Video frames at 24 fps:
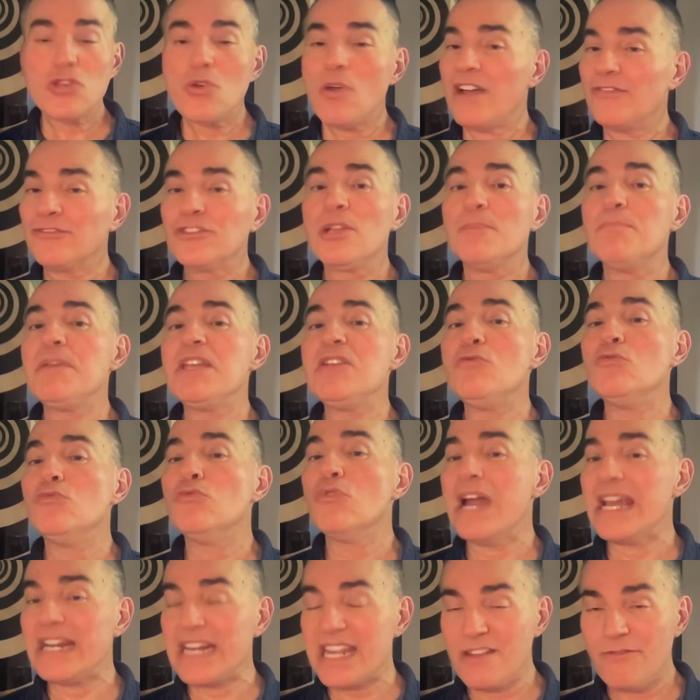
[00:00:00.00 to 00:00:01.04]
have to be
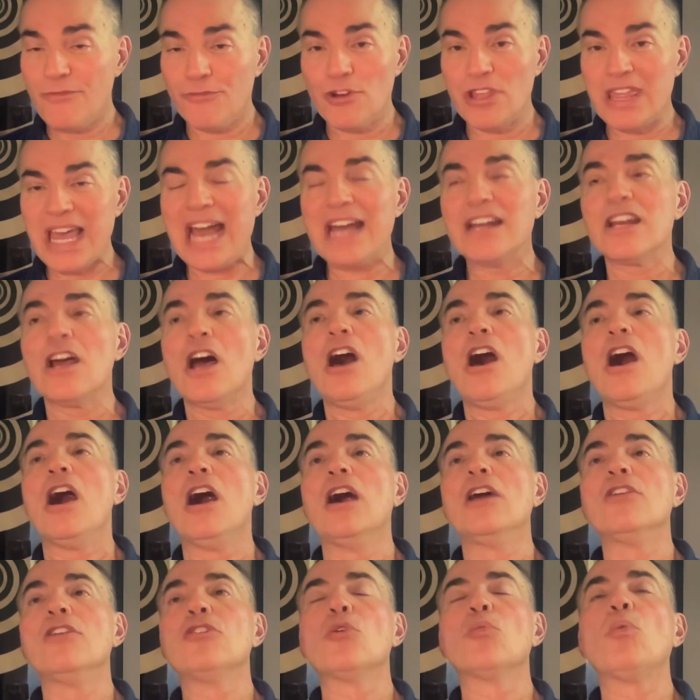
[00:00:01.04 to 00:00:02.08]
ready for that.
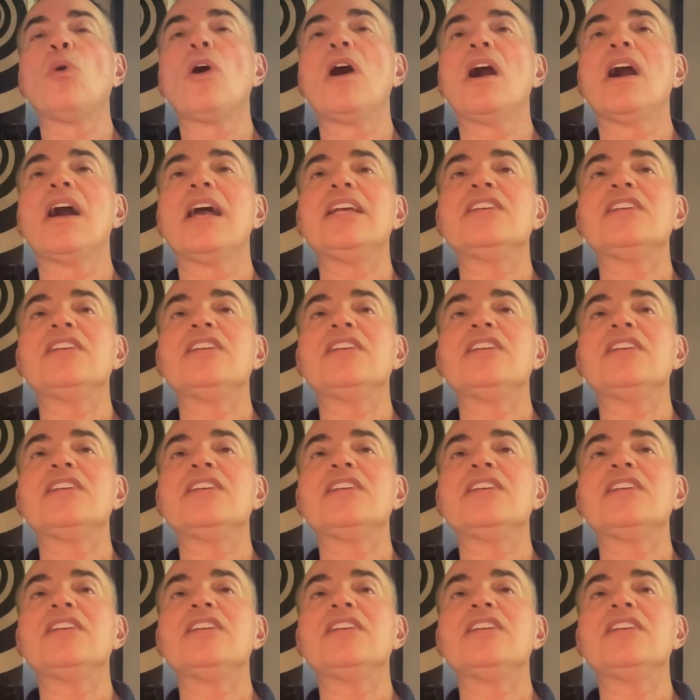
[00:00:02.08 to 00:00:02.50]
Otherwise,